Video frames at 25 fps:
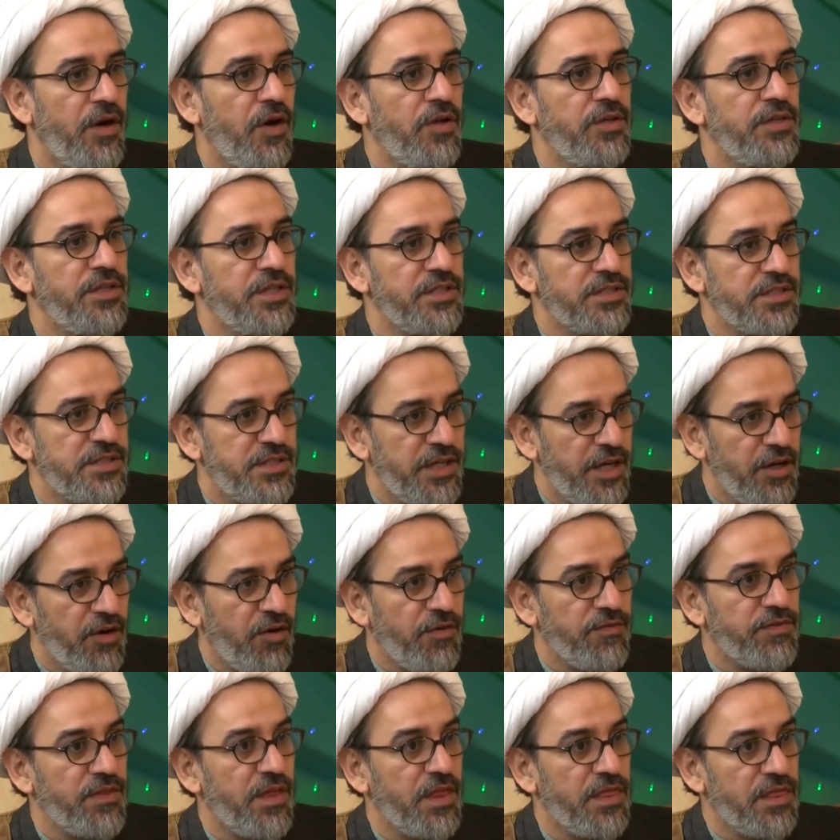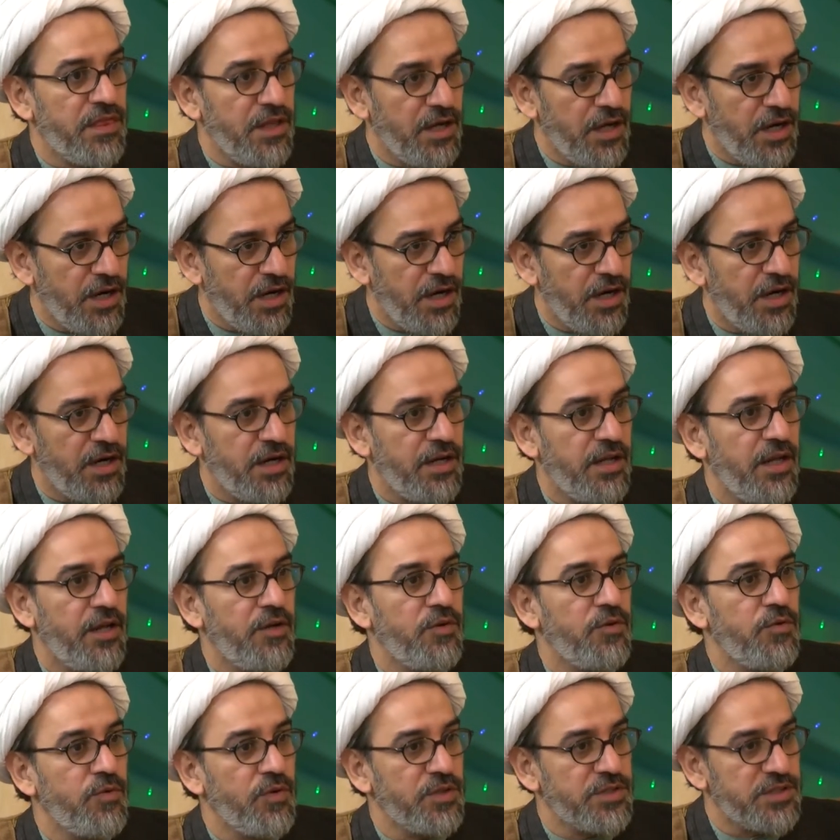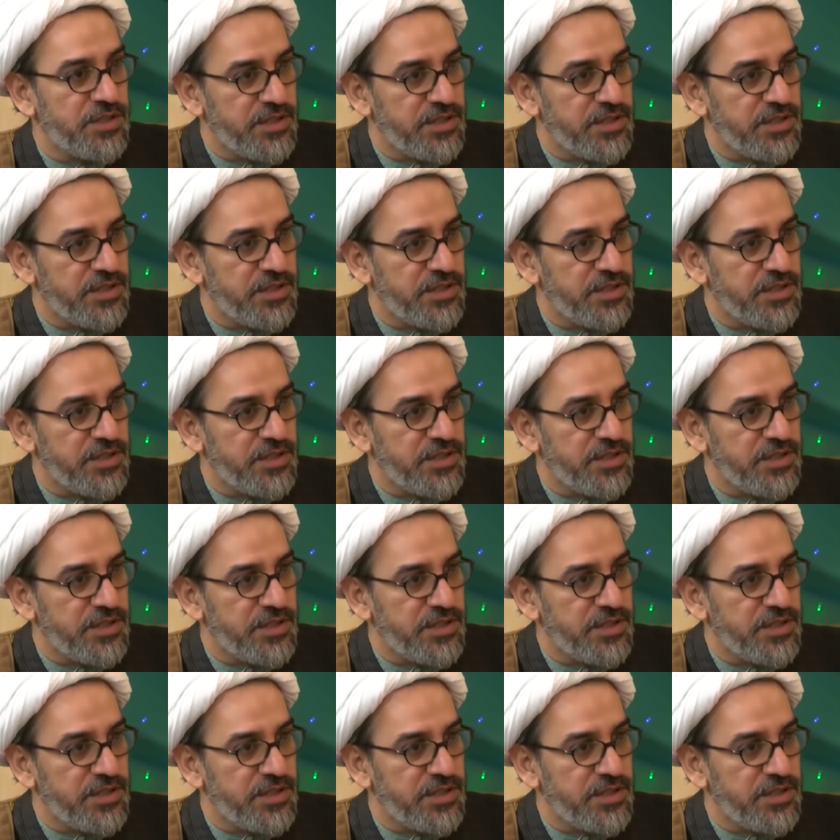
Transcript: on this day of the third, and who was